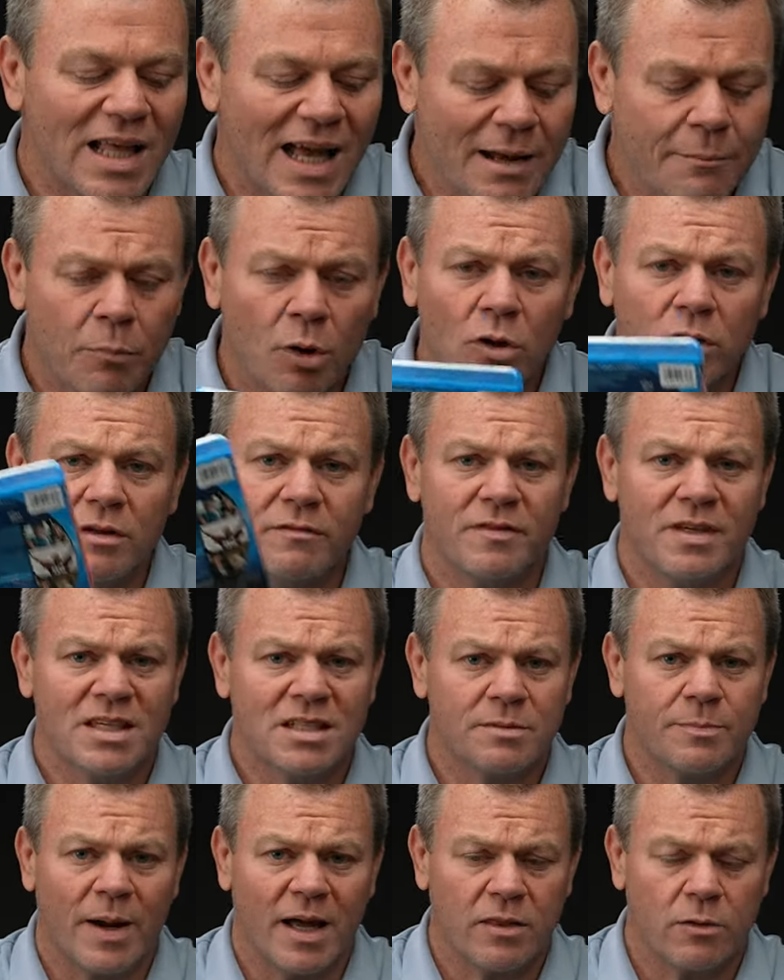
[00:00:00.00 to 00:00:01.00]
And both of
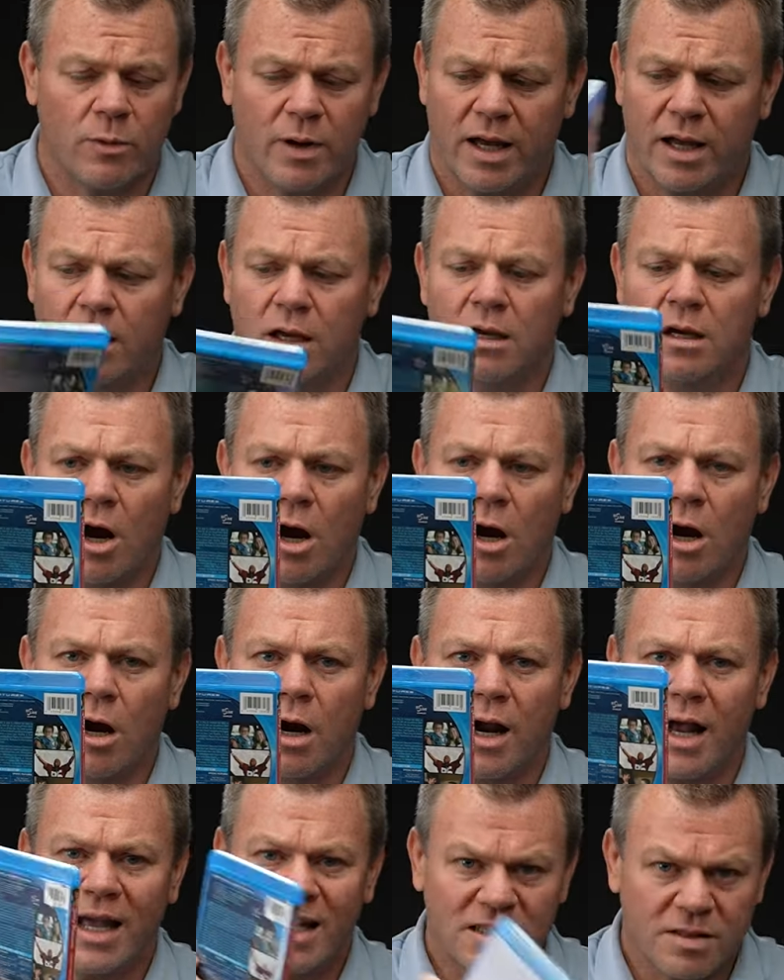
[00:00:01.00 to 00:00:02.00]
these, by the way,
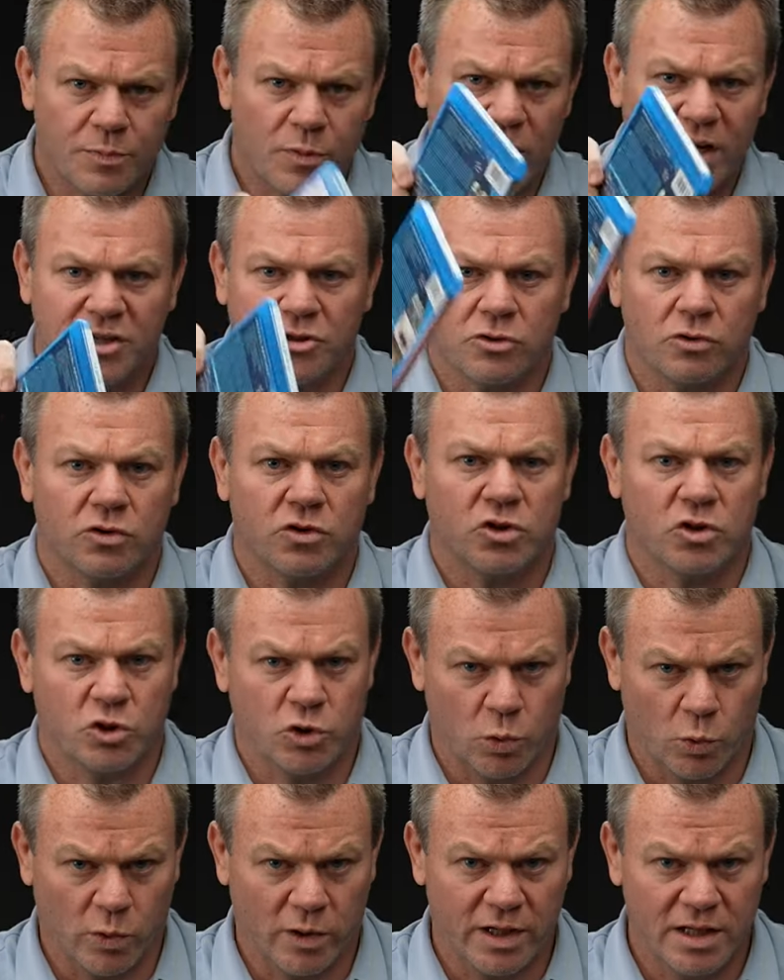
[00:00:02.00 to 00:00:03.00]
are inspirational
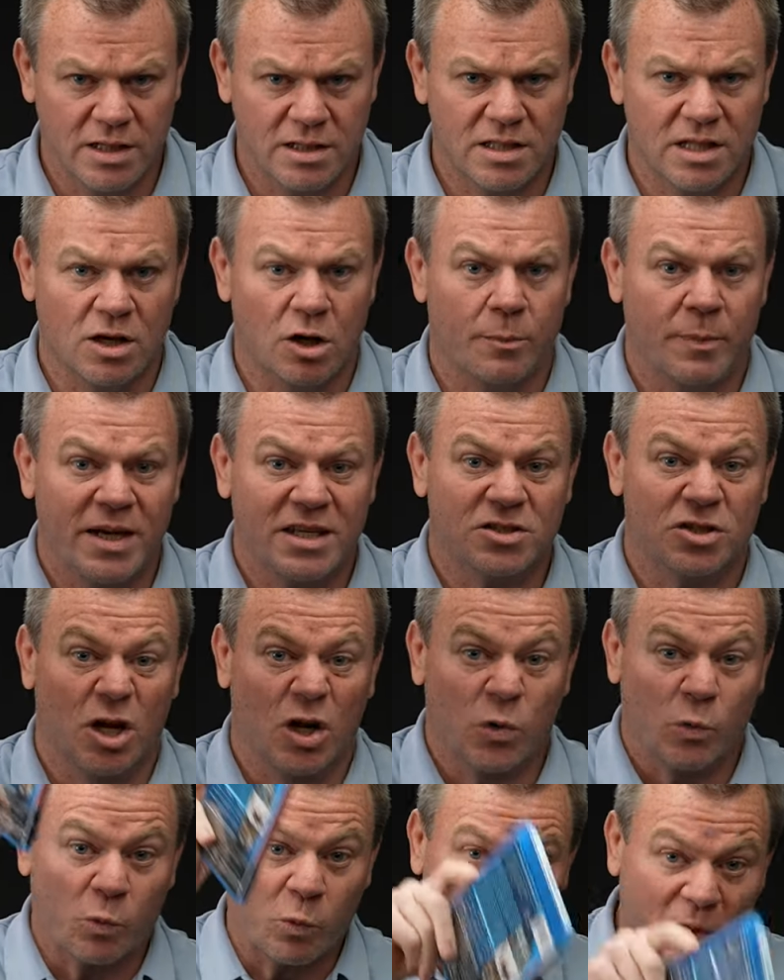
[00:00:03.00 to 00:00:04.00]
stories that are based
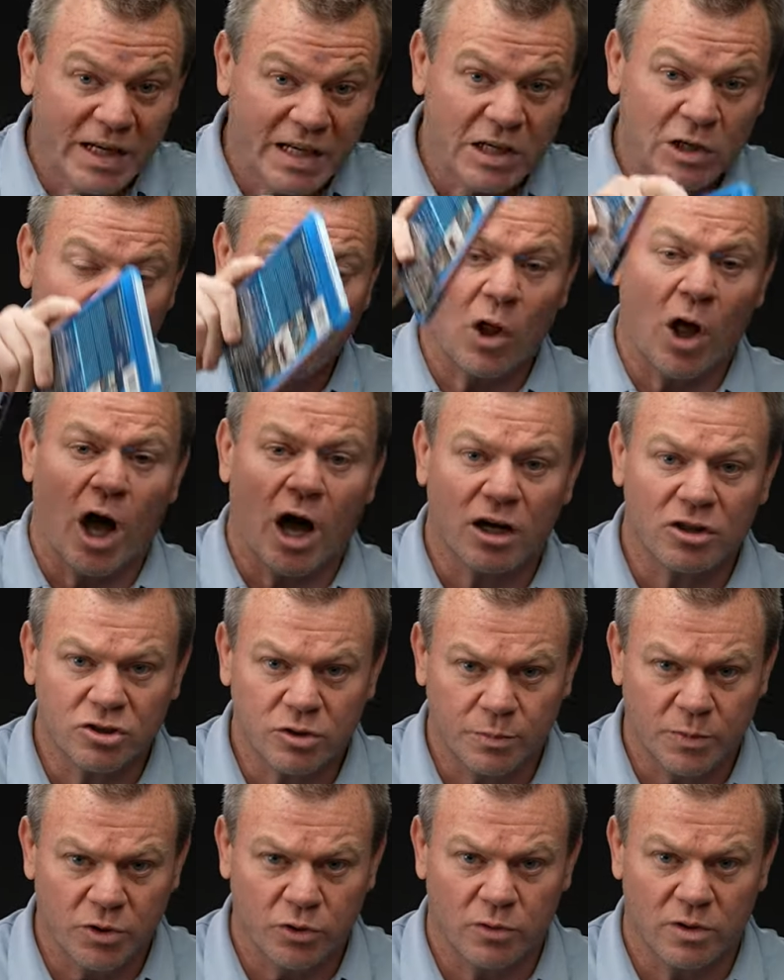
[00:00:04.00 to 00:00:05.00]
on real
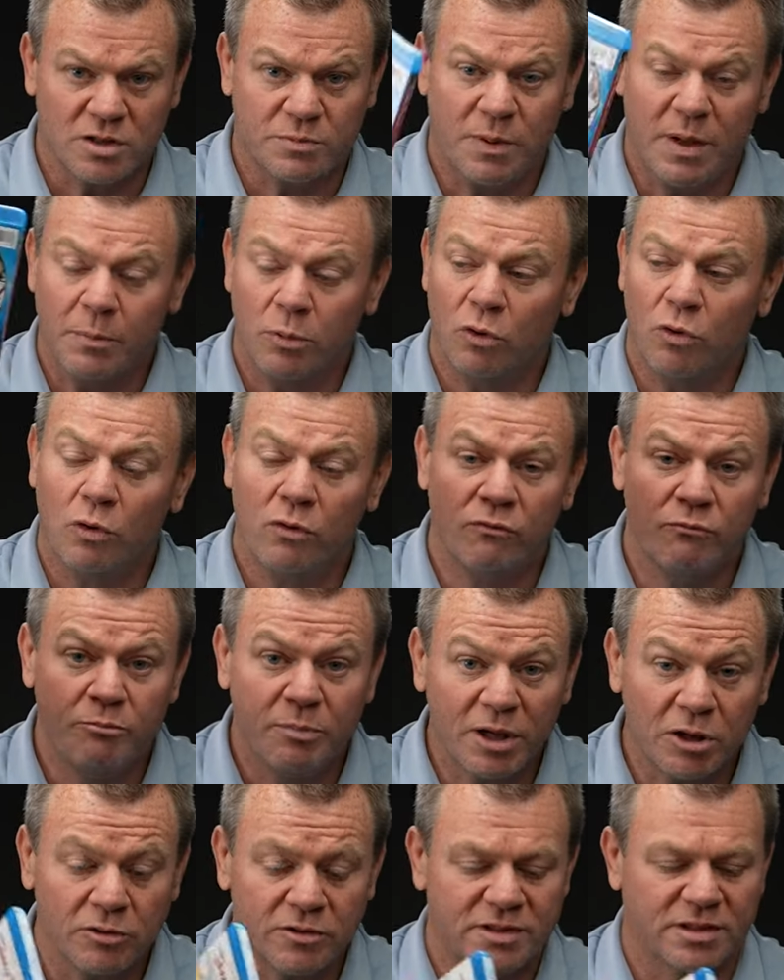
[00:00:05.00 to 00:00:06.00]
entrepreneurs, people who've
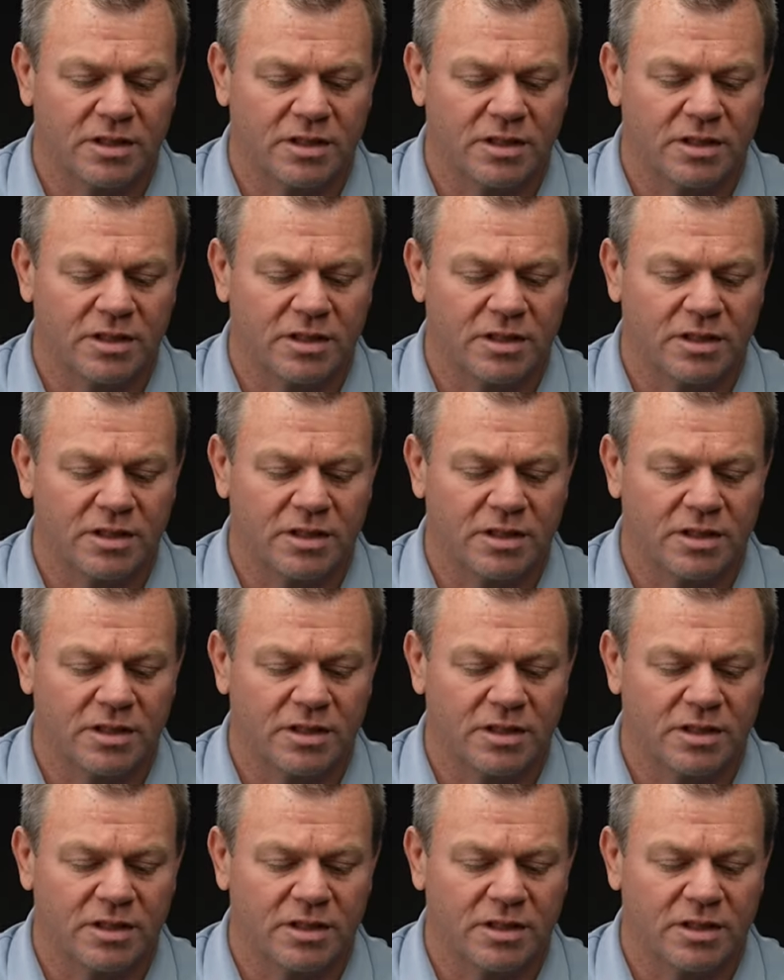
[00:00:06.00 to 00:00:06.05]
built